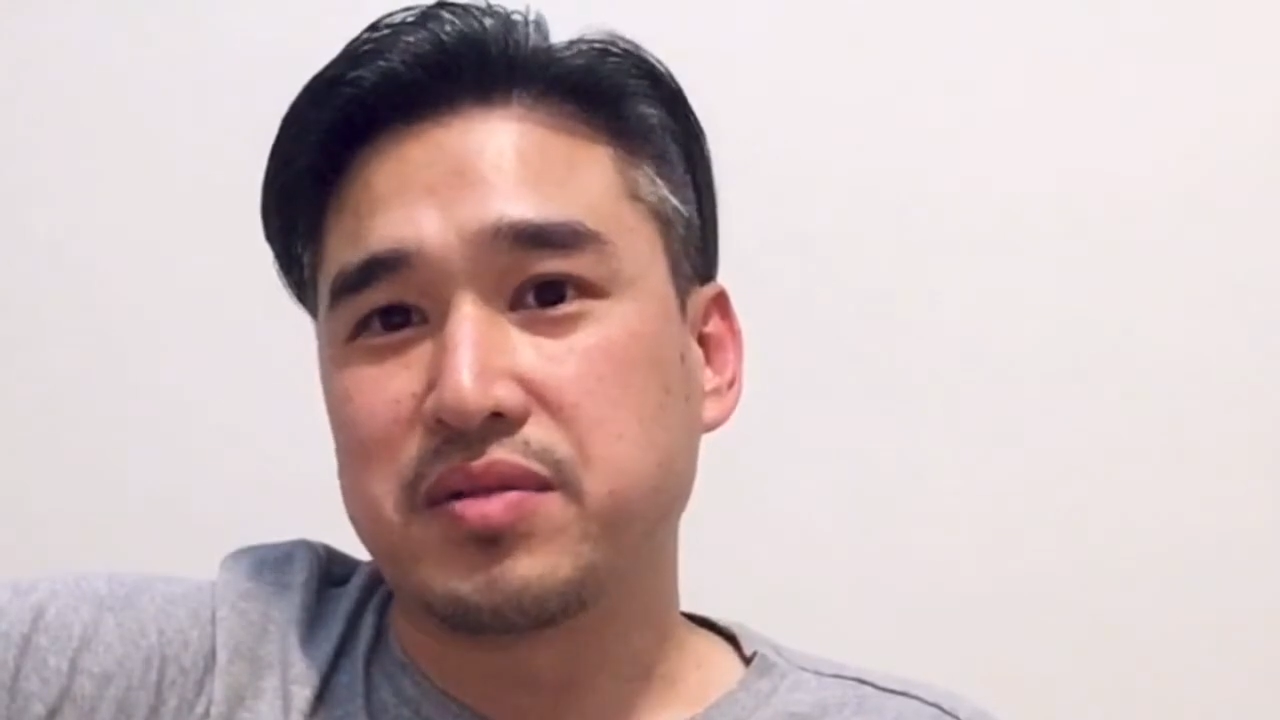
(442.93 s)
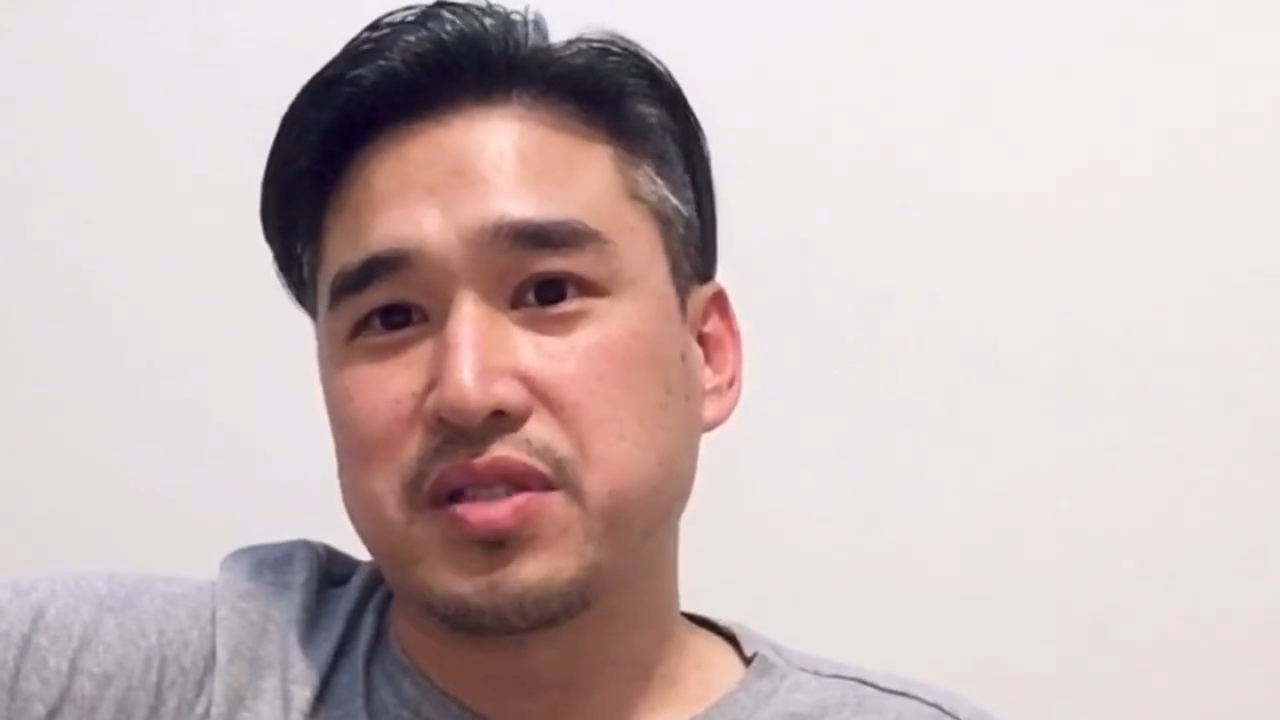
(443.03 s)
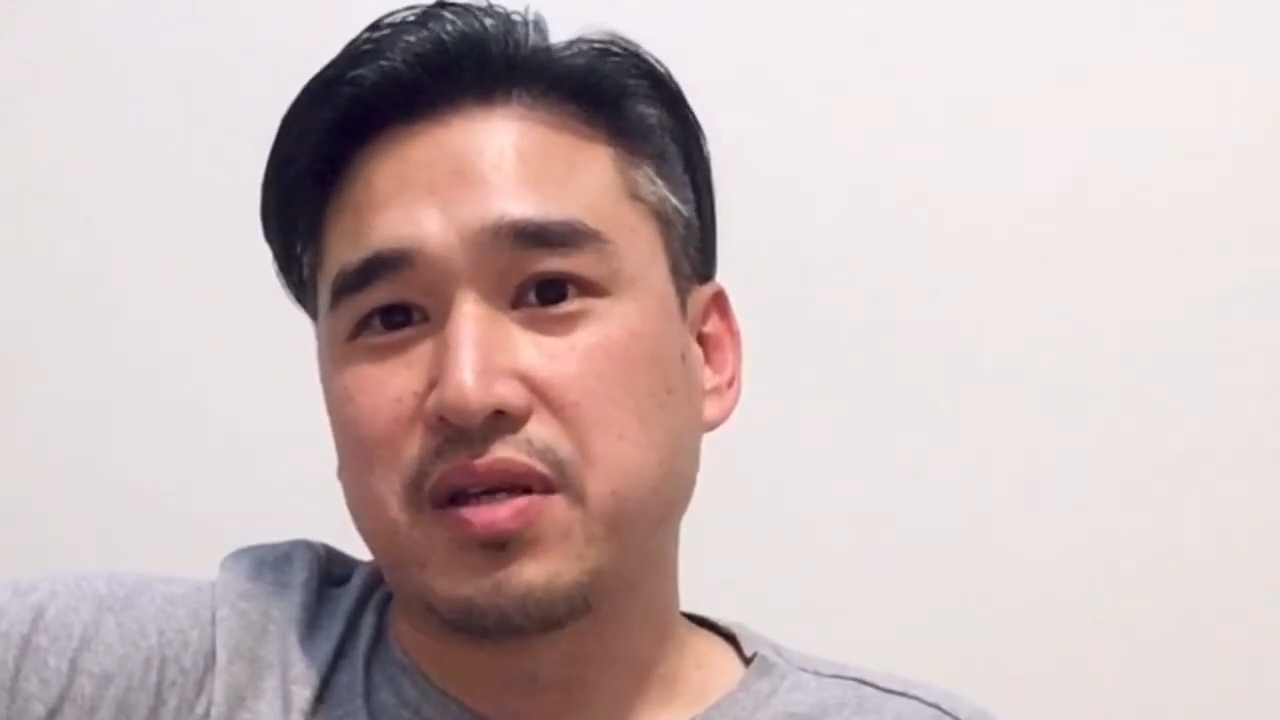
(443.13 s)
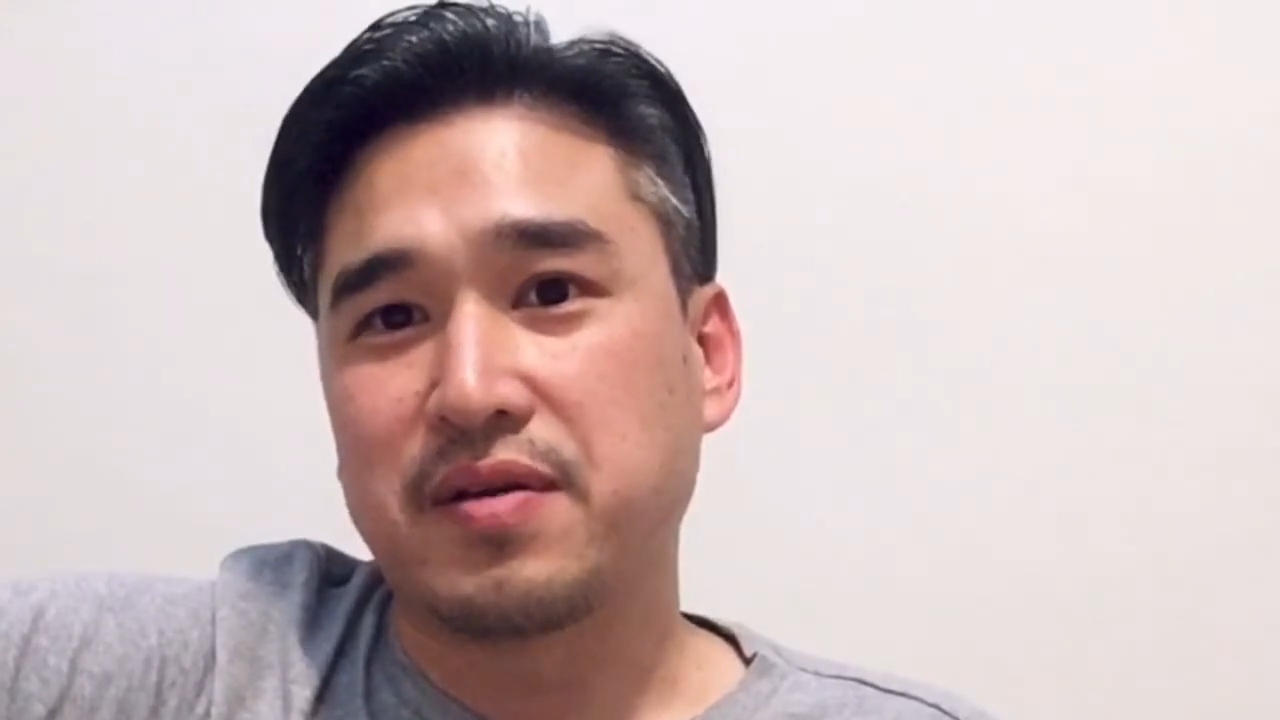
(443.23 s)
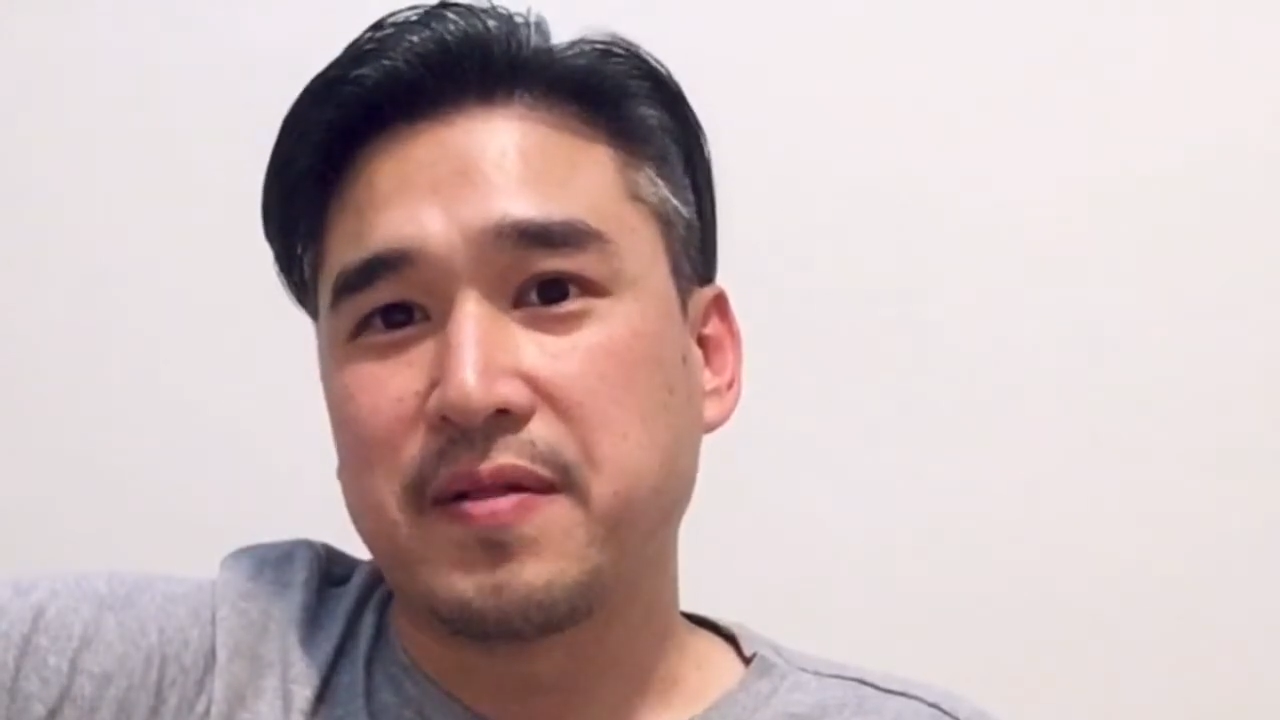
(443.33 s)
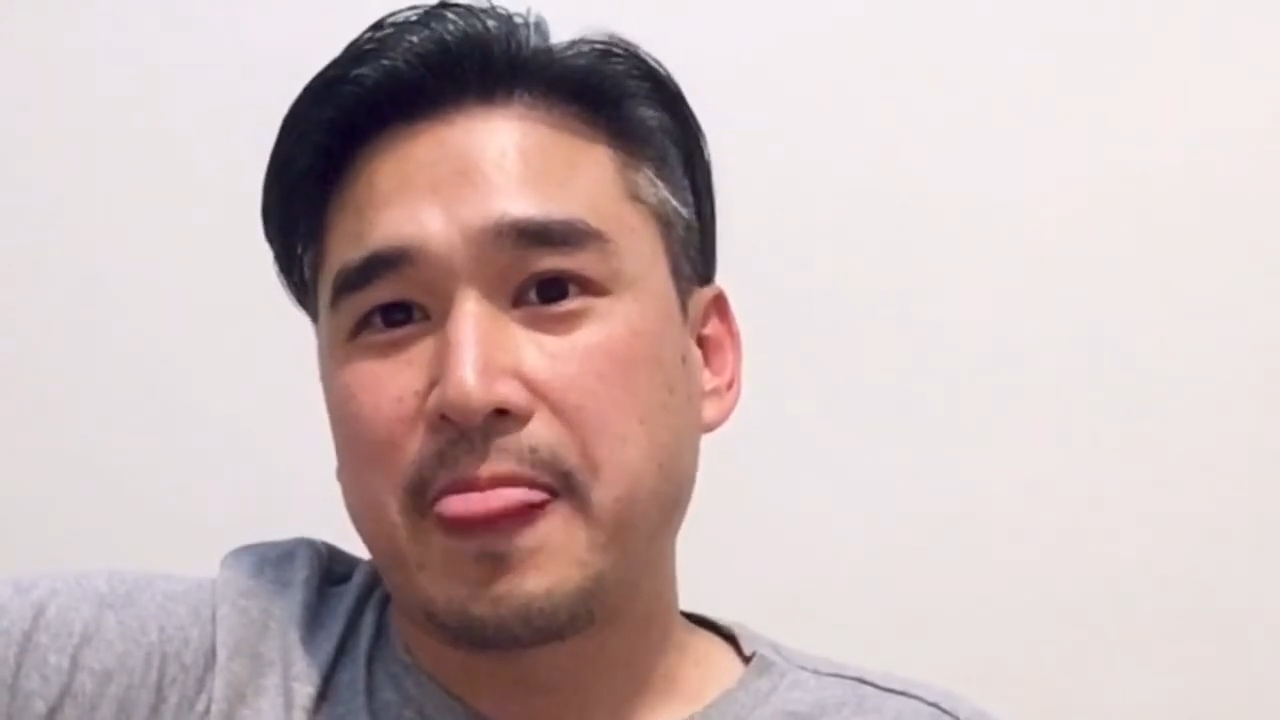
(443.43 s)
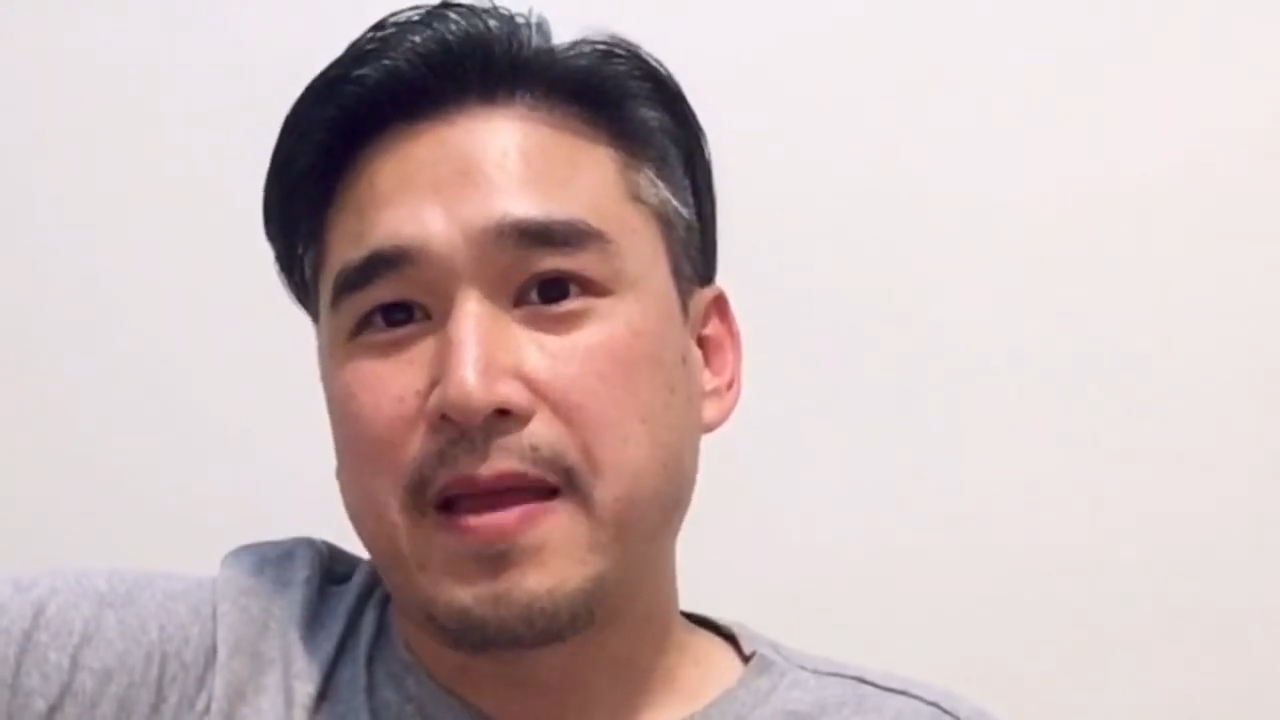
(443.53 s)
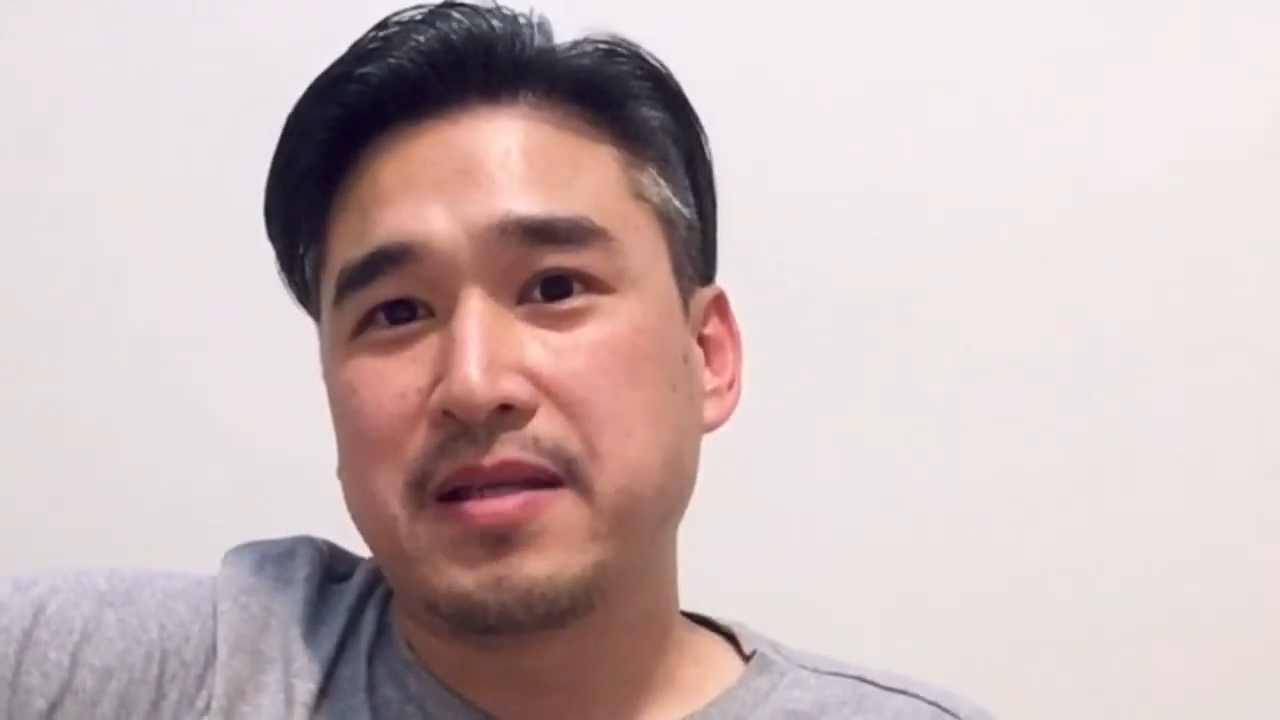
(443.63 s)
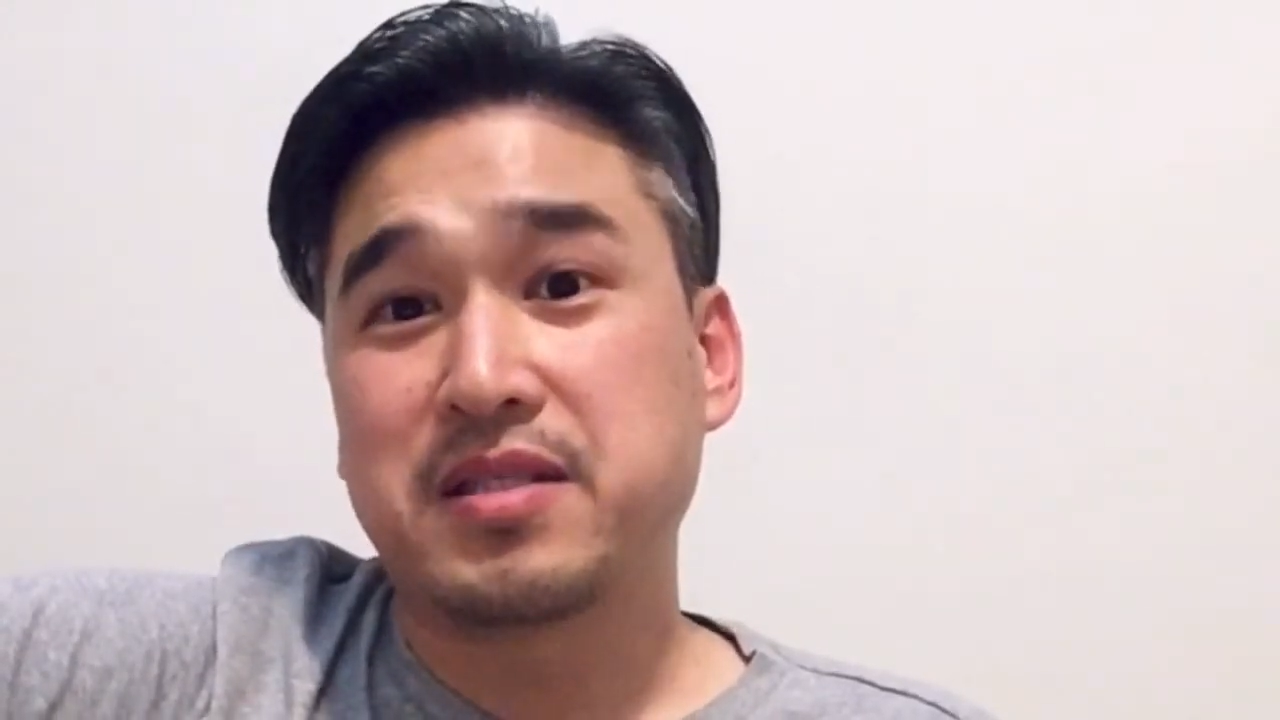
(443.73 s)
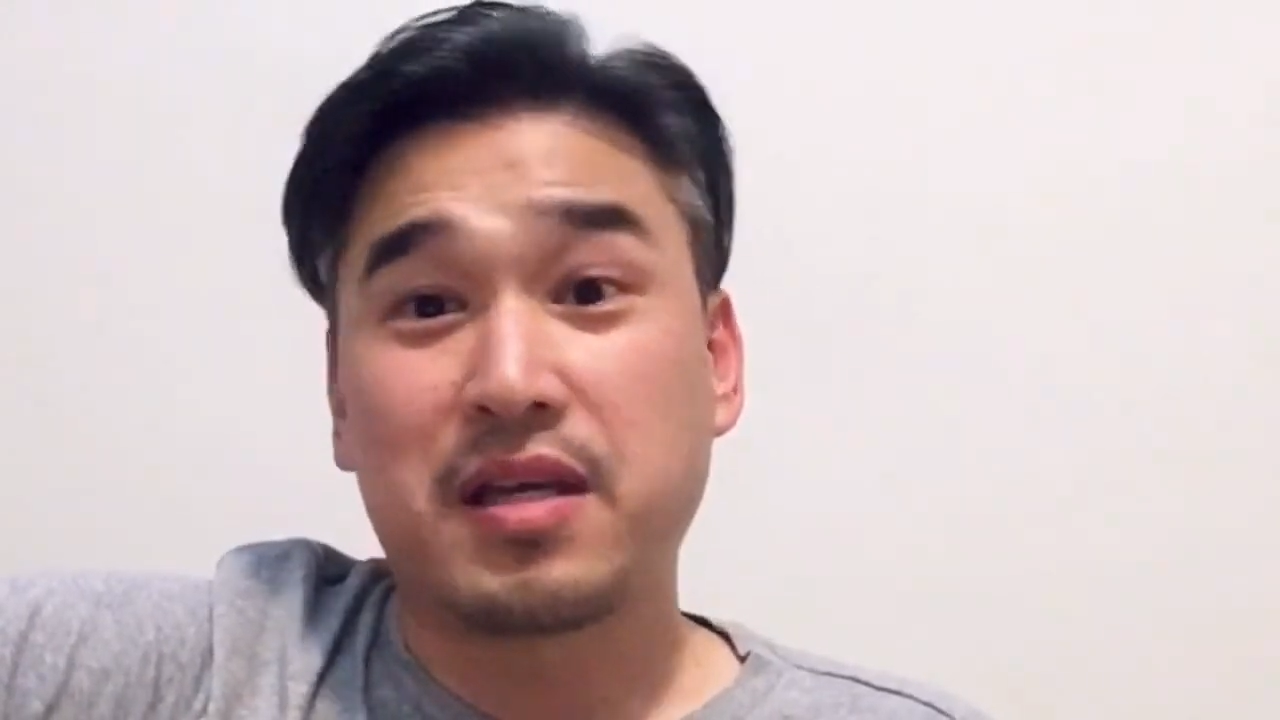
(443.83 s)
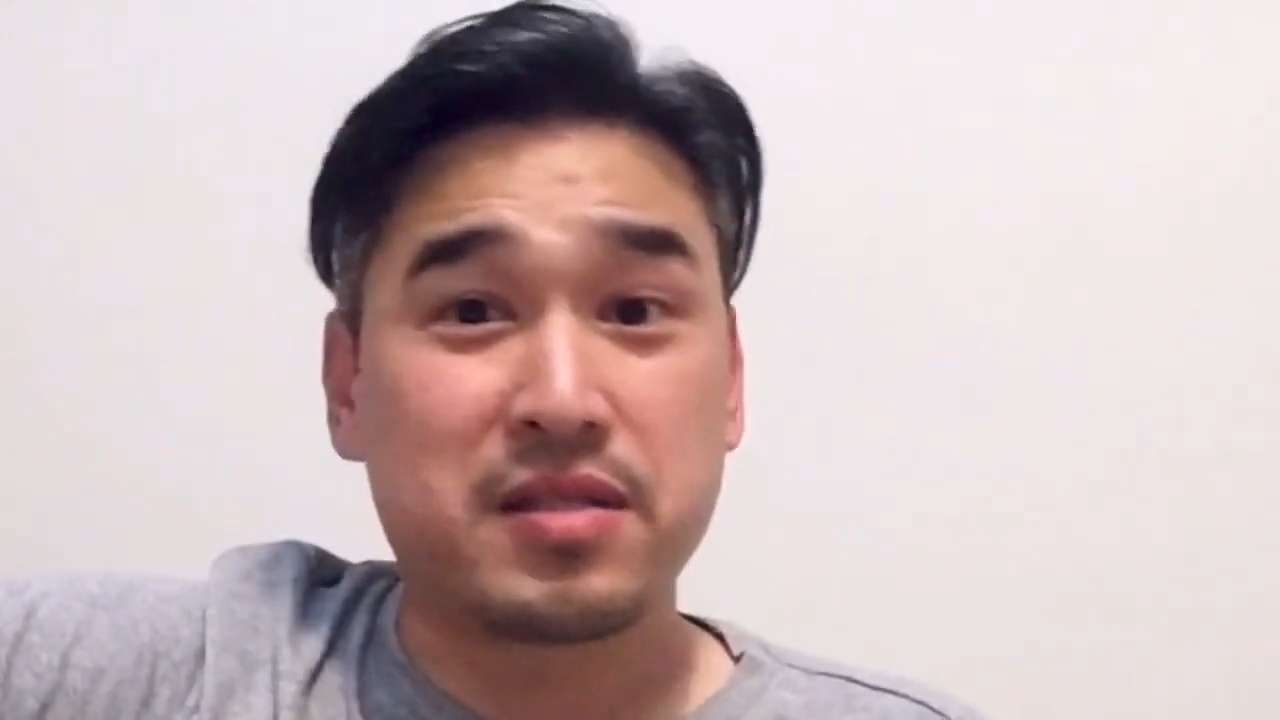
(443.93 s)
So stay